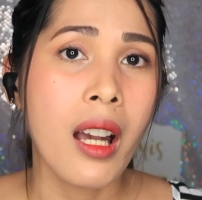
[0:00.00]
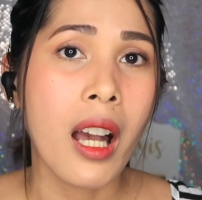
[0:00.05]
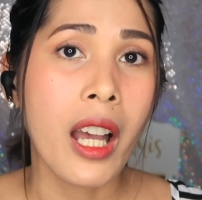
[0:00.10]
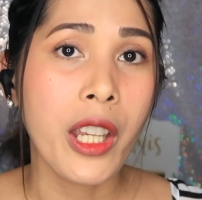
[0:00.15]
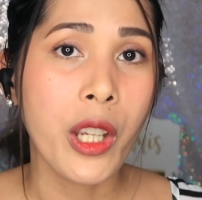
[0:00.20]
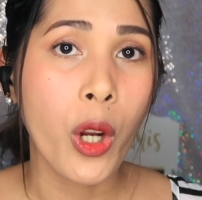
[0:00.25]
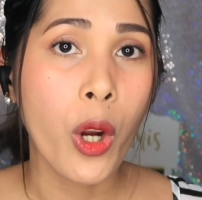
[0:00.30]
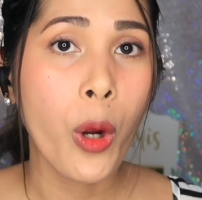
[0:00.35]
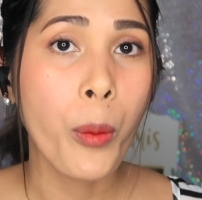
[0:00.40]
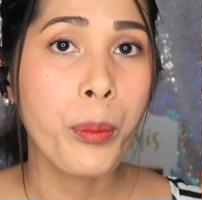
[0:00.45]

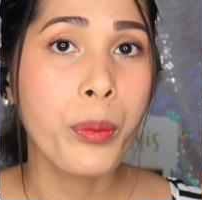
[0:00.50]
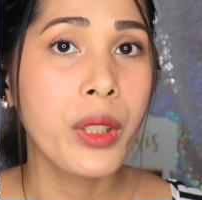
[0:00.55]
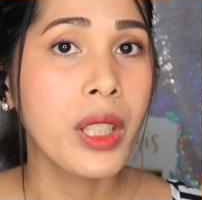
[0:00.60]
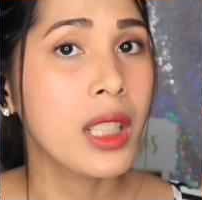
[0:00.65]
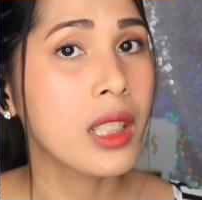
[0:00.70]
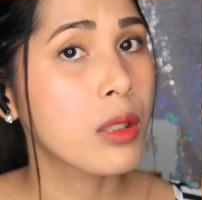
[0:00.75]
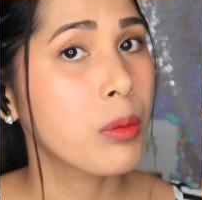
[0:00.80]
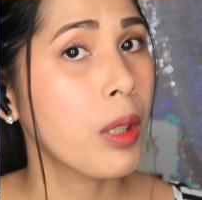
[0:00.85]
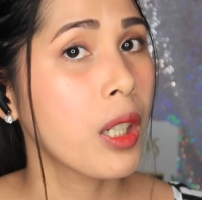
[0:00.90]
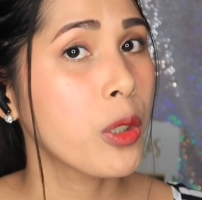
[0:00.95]
I hope
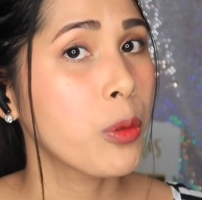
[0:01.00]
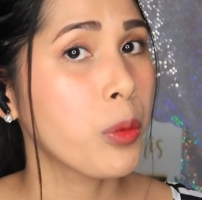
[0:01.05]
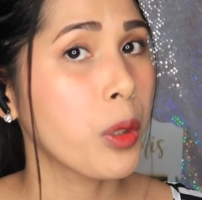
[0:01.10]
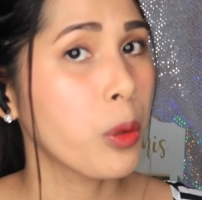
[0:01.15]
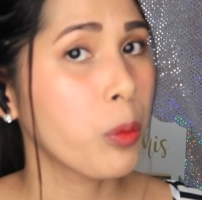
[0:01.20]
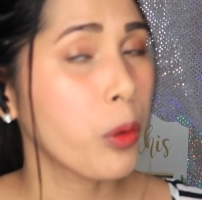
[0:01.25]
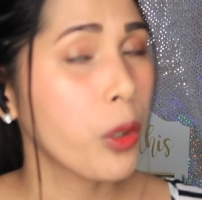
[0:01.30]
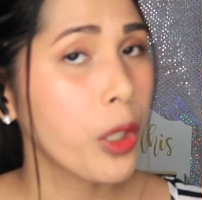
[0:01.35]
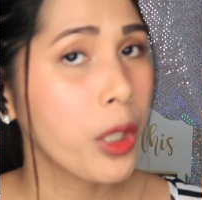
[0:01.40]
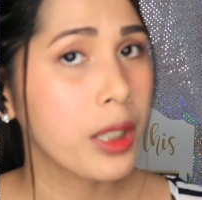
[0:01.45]
this one
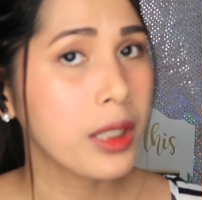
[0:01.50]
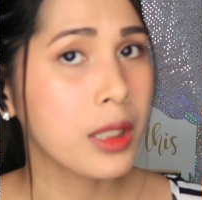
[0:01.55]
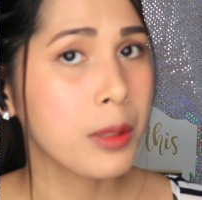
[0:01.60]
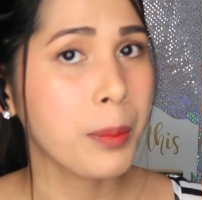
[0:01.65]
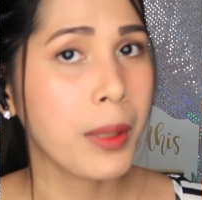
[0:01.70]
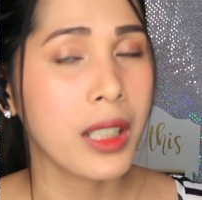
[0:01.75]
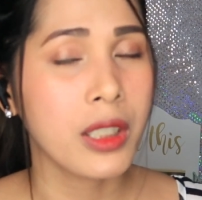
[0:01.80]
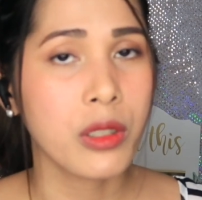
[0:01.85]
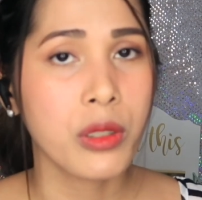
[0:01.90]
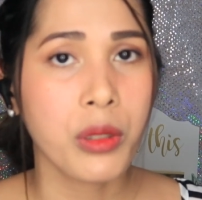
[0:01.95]
will work,
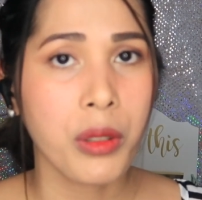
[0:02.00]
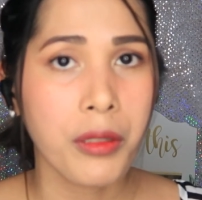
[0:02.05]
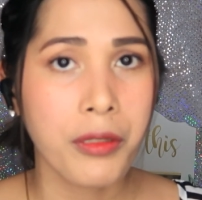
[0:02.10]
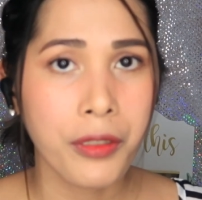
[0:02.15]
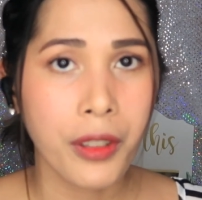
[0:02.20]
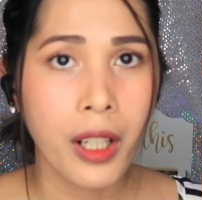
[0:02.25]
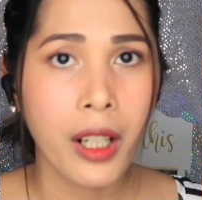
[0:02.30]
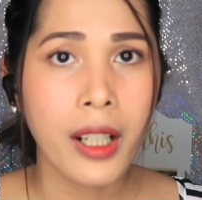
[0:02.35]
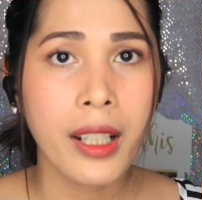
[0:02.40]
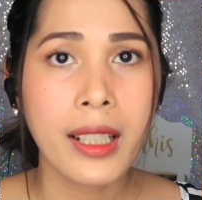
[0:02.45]
but so
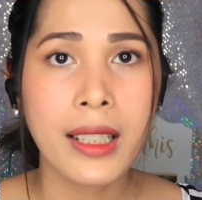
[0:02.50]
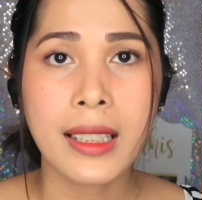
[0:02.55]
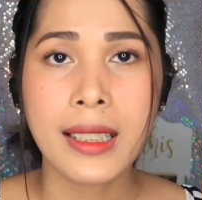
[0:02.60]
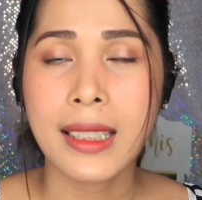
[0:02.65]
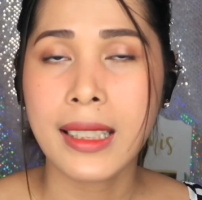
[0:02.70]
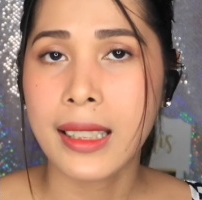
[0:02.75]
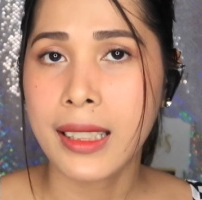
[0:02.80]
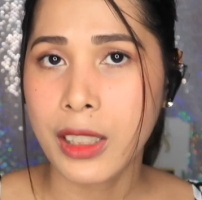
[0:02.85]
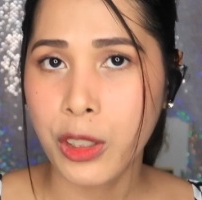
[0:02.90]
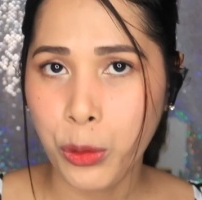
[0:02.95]
far
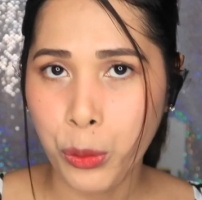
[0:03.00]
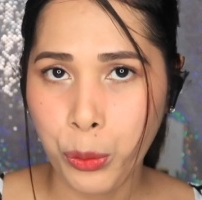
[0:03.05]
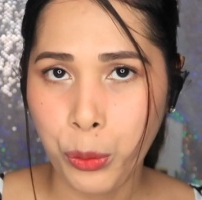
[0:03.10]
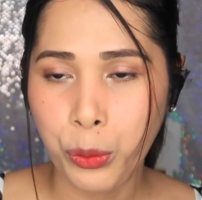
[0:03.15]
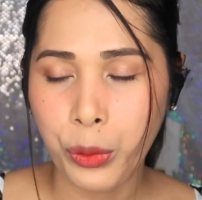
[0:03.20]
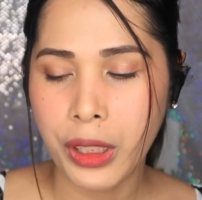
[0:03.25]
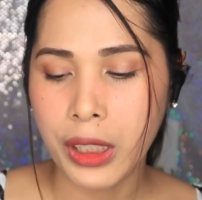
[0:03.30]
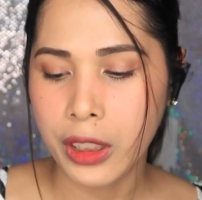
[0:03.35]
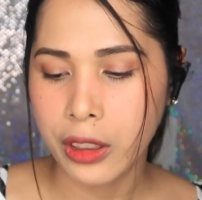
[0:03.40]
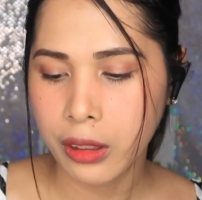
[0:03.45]
it is
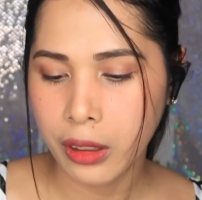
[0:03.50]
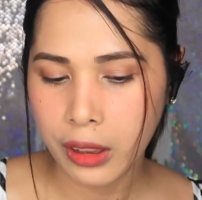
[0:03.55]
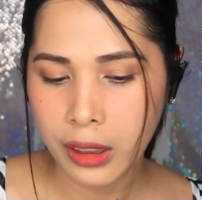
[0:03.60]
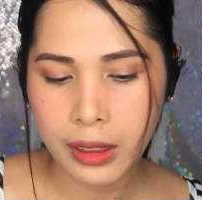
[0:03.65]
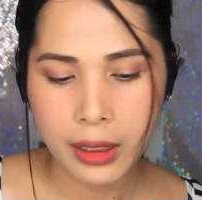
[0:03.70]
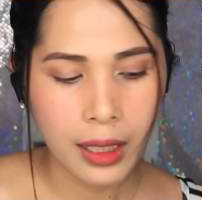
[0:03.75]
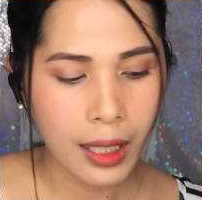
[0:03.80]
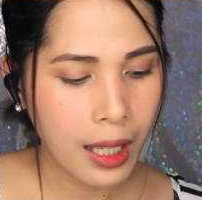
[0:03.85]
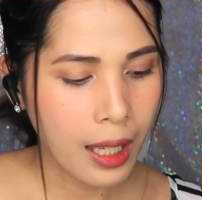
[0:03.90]
really good